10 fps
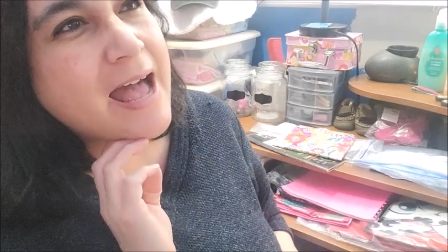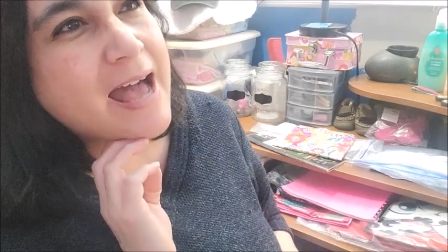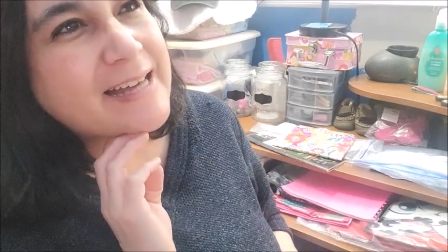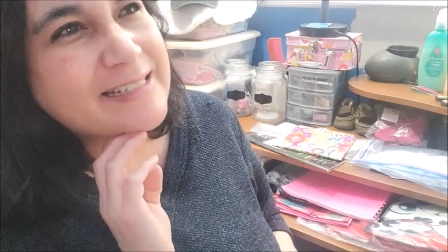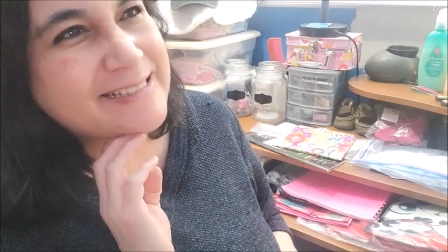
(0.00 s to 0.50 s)

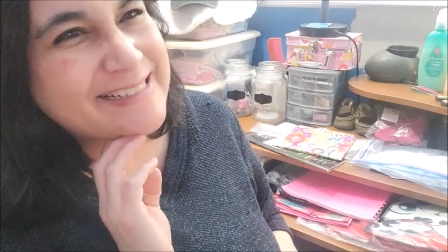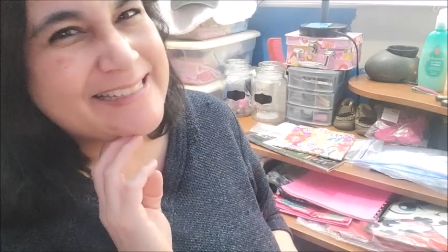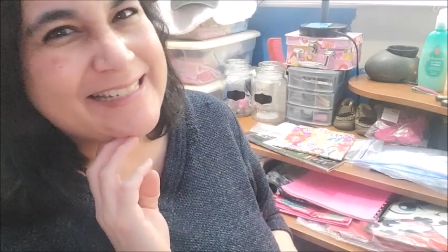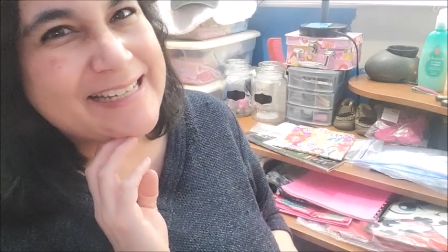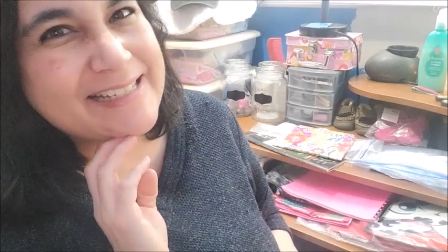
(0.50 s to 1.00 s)
a
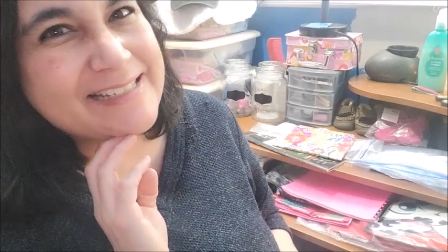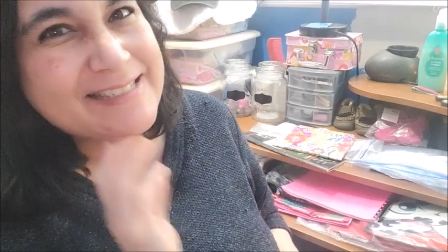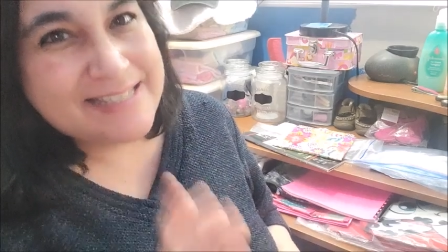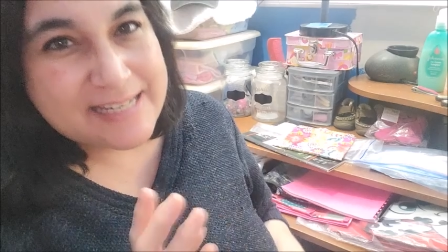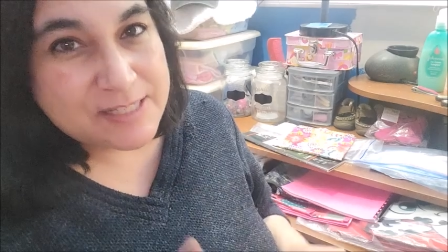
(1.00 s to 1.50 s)
cleaning
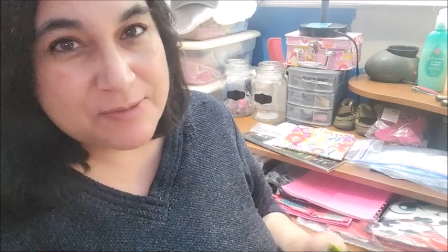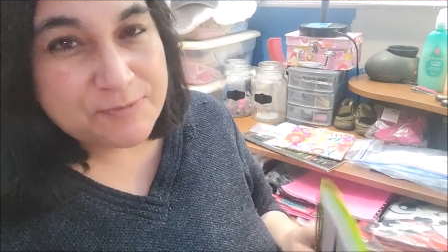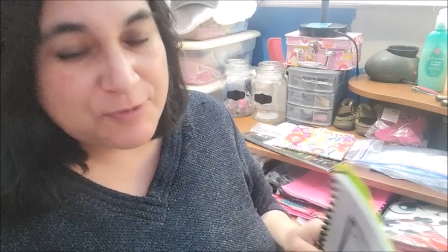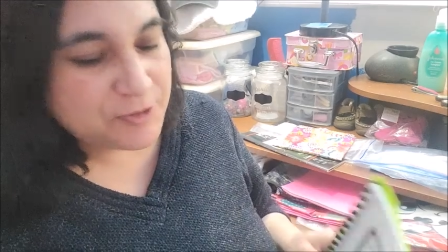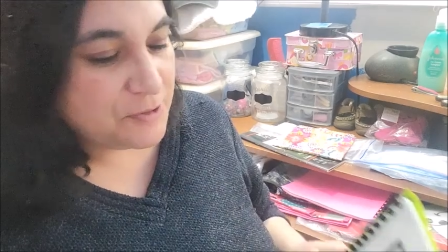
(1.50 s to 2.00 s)

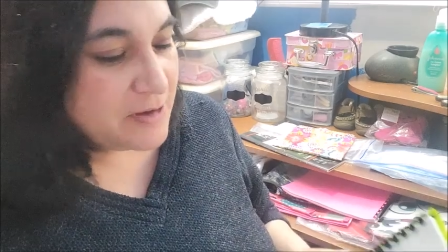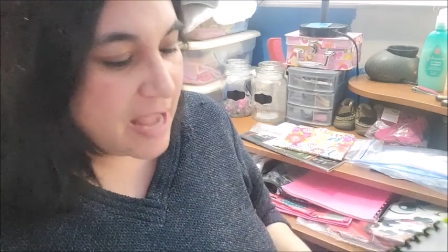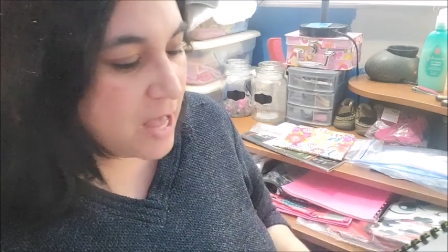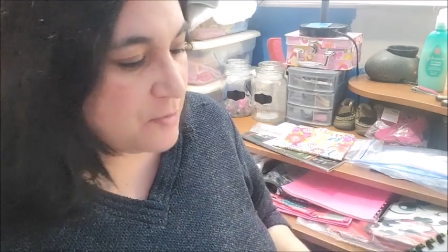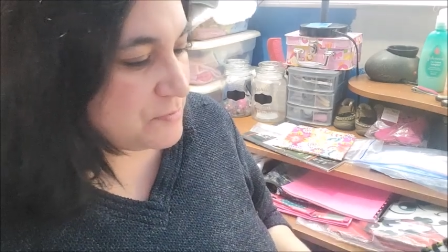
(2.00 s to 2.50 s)
system for your
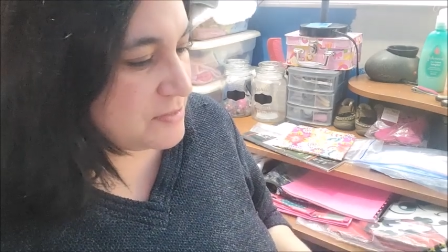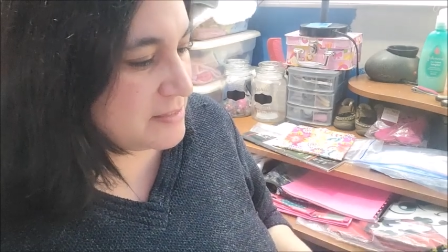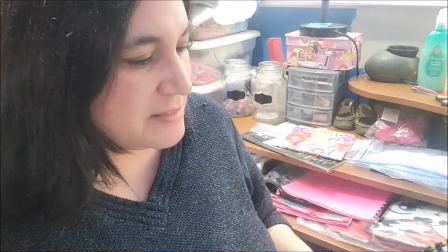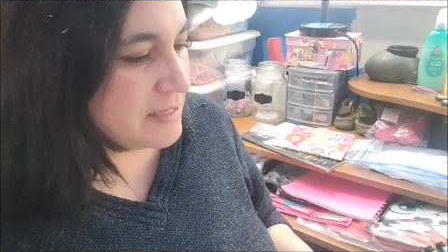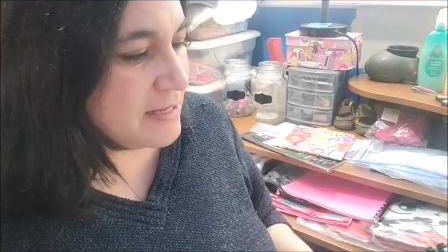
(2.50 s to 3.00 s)

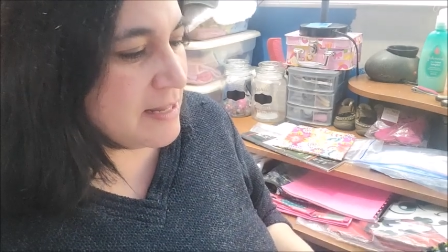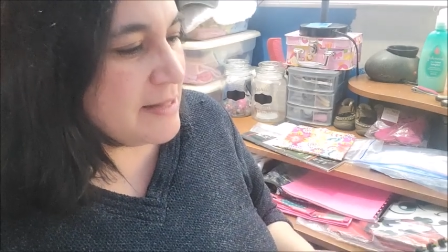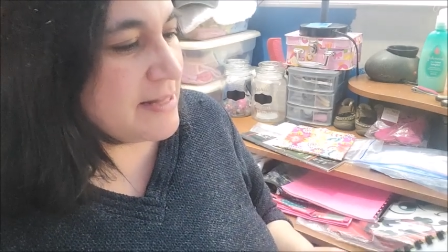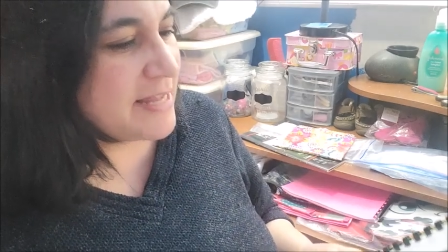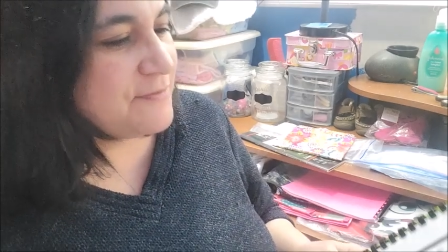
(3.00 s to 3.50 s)
house.
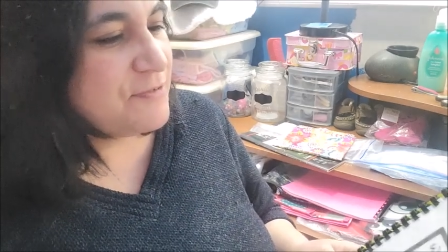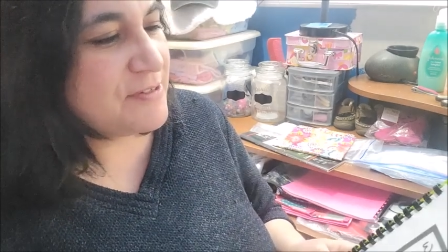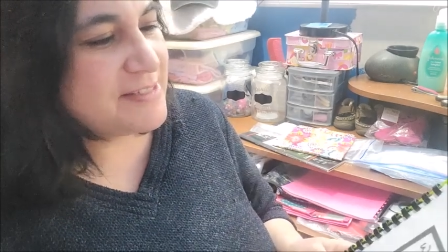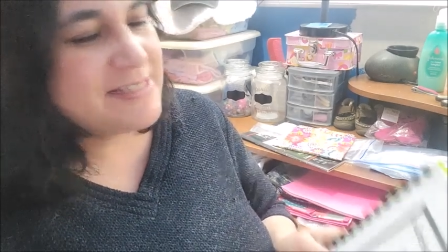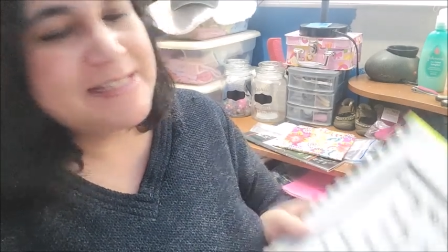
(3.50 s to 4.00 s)
Like for
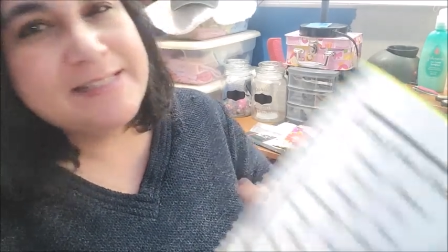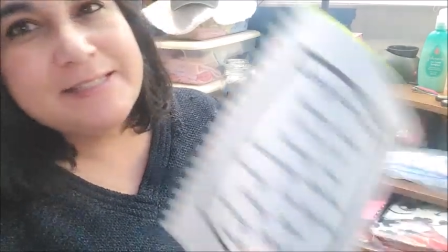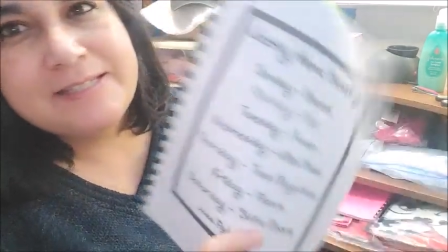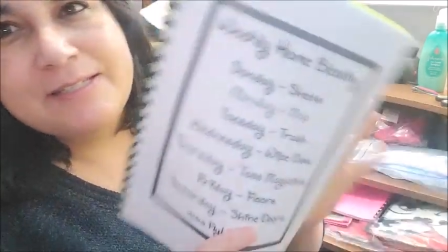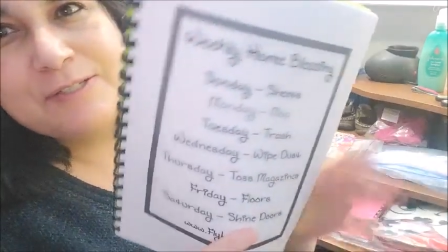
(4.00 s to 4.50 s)

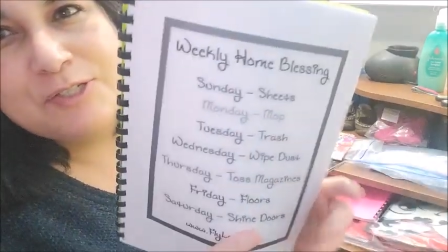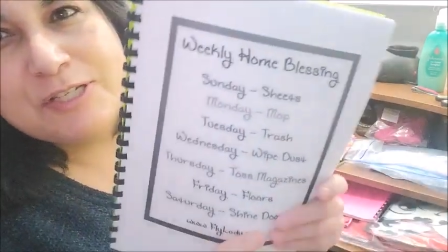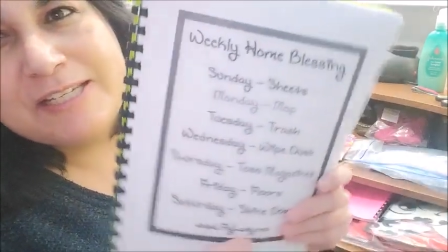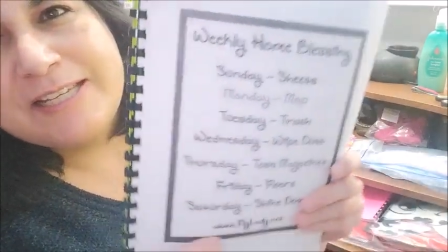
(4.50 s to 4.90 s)
instance, she